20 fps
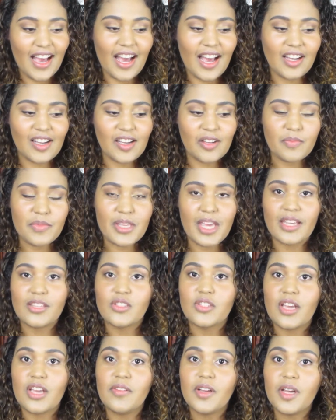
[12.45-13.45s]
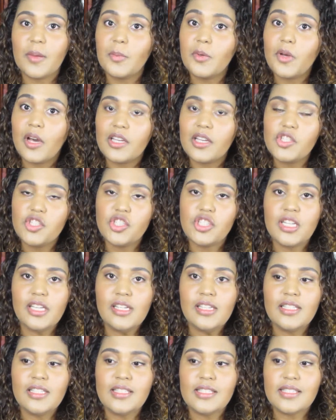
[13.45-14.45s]
Yeah, so I have a couple
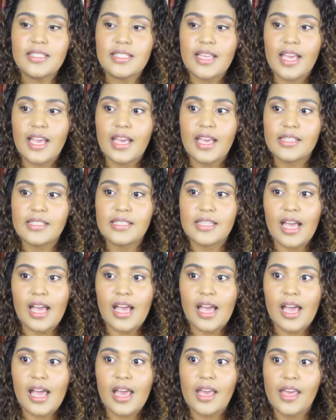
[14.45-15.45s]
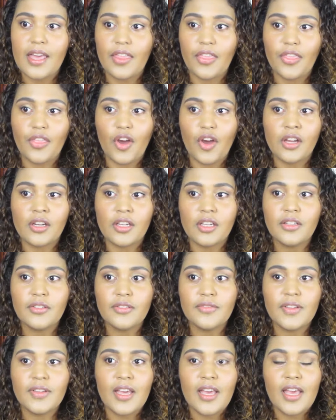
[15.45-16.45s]
questions that I thought
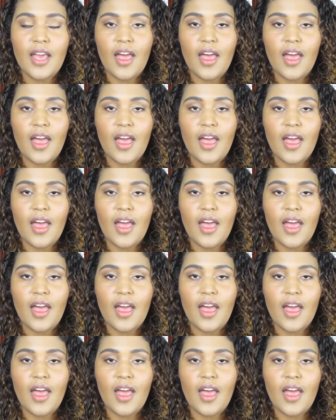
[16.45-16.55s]
of